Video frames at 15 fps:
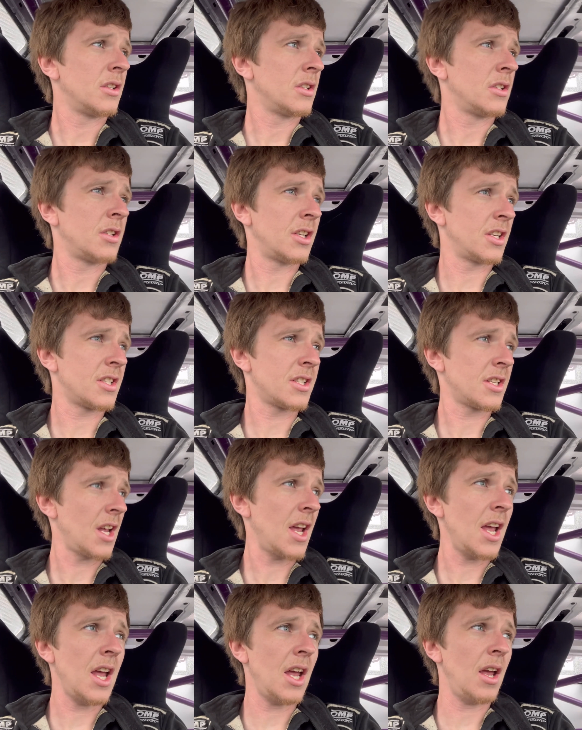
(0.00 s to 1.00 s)
To
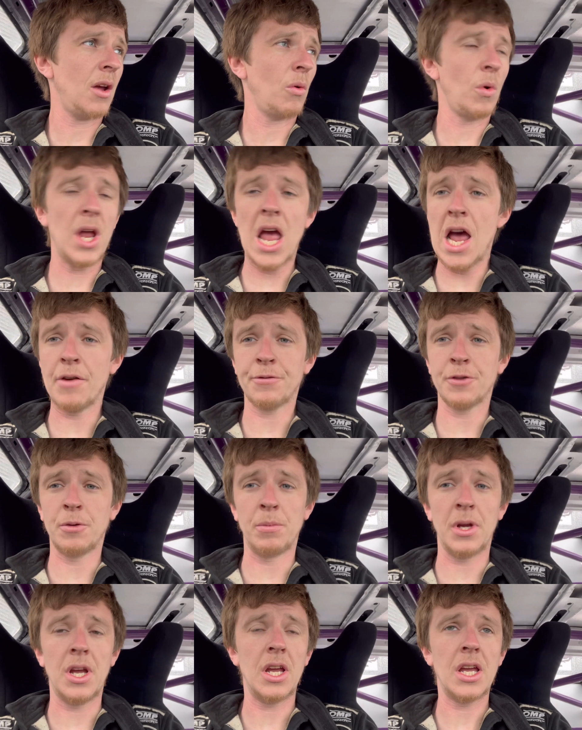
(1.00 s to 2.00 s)
say we have to
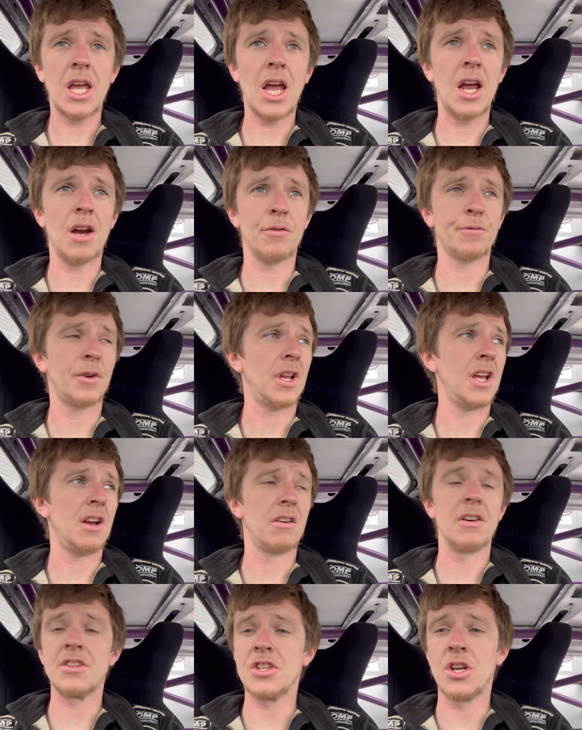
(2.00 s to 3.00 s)
be careful
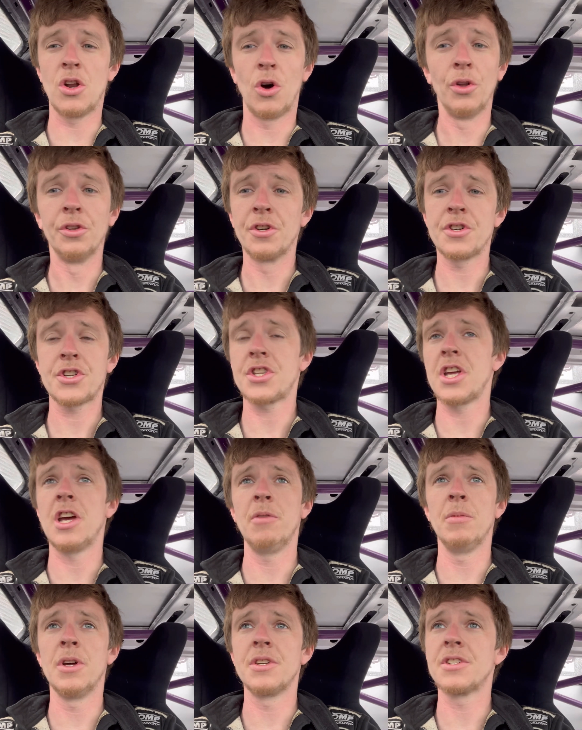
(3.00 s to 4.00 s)
here is an
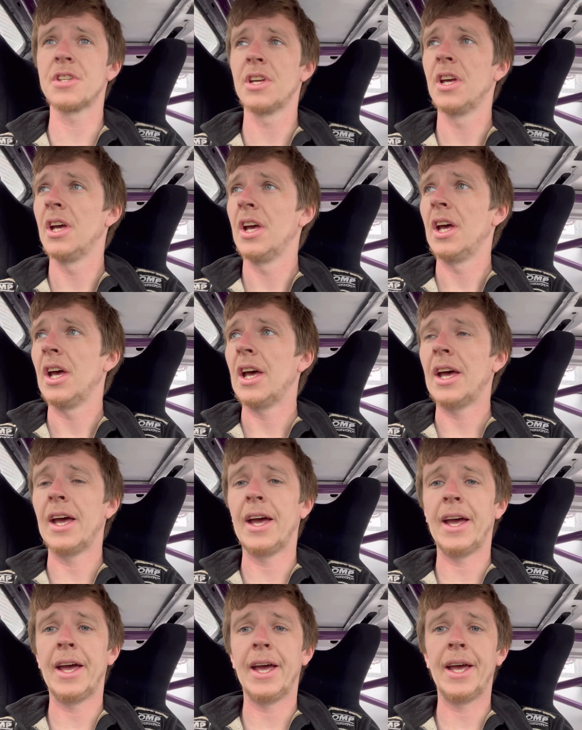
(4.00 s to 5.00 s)
understatement.
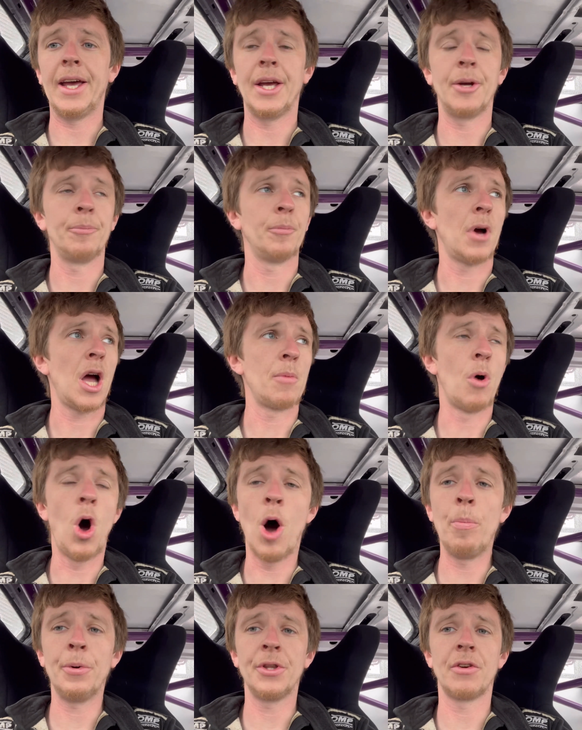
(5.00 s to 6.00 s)
I'm
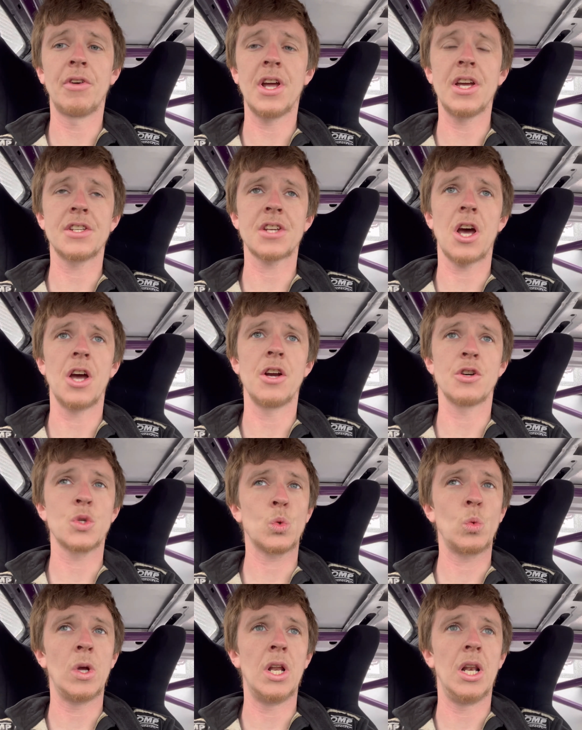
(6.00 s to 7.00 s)
hoping the rain tyres
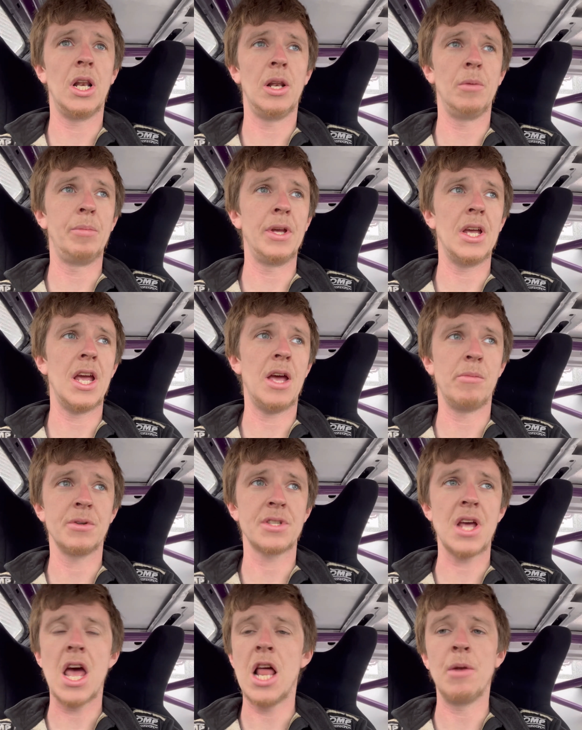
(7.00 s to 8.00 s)
will be able
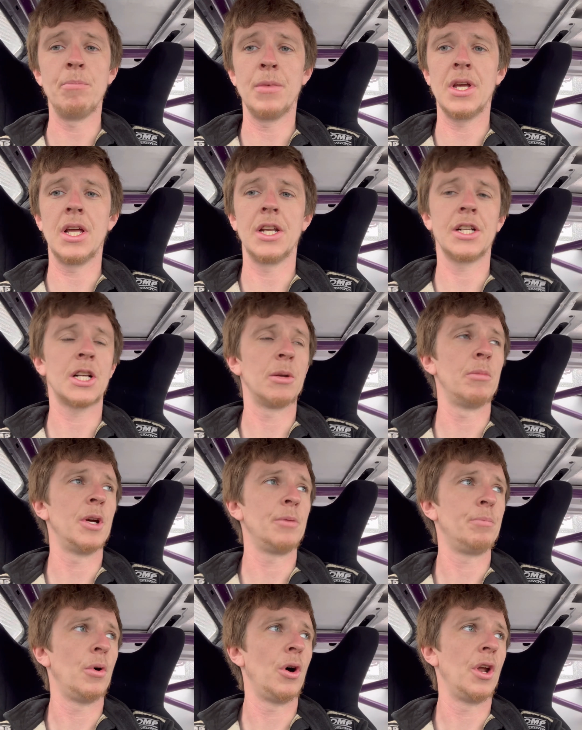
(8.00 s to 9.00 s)
to help me a little
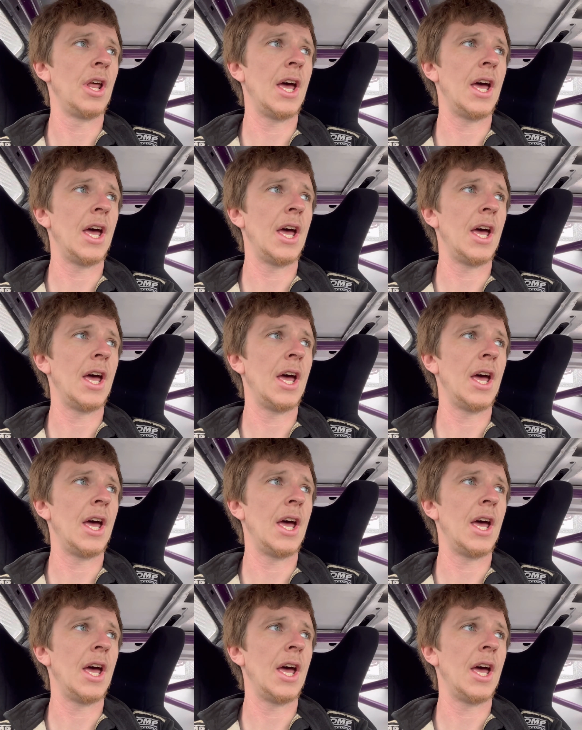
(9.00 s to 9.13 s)
bit, but